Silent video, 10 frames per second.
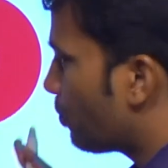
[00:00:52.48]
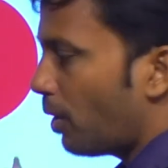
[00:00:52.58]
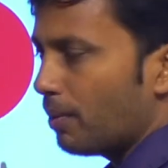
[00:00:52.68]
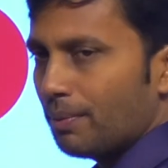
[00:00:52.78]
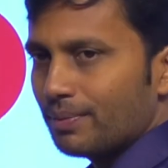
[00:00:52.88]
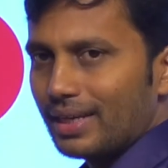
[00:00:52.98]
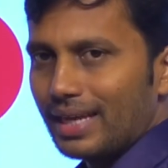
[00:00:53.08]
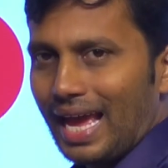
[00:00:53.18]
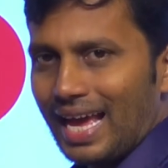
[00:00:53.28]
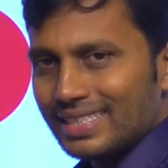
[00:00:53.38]
problem
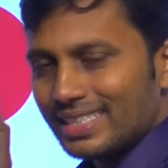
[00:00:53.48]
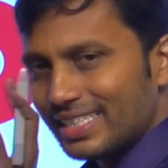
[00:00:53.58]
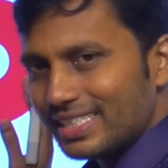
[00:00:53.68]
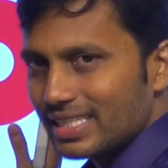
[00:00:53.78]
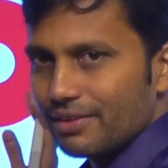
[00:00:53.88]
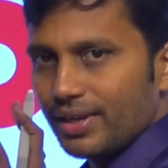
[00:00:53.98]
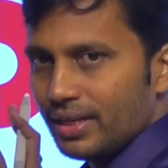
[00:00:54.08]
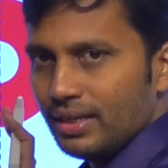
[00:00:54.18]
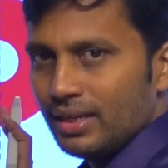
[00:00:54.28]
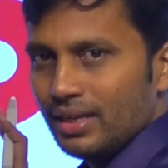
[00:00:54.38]
as it is
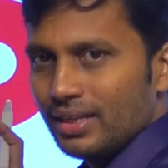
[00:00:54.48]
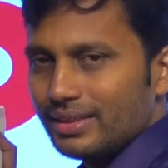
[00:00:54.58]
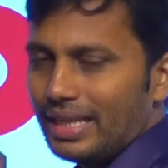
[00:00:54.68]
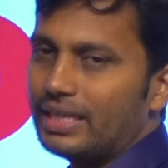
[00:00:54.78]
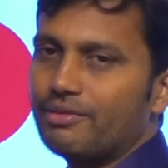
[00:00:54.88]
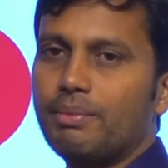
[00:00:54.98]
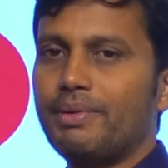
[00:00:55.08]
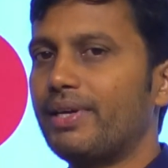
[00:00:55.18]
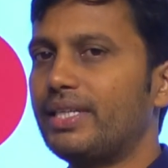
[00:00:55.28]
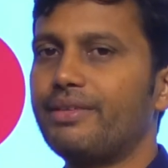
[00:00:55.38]
given then it will
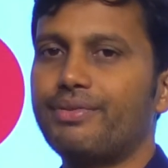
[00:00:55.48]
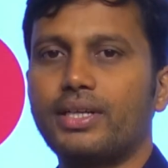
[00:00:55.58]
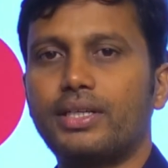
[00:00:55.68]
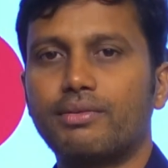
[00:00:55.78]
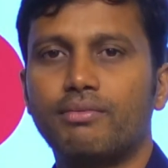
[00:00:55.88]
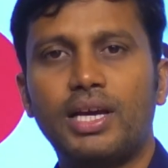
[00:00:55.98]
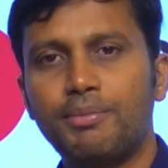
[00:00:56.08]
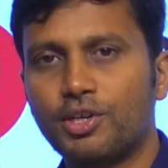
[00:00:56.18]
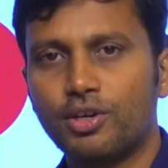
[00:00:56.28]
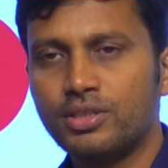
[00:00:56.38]
be very difficult
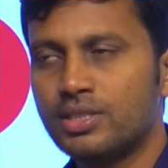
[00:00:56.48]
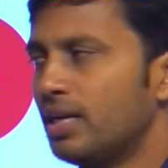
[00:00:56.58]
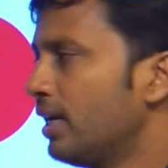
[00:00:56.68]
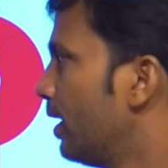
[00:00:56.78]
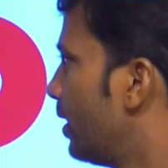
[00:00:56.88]
why because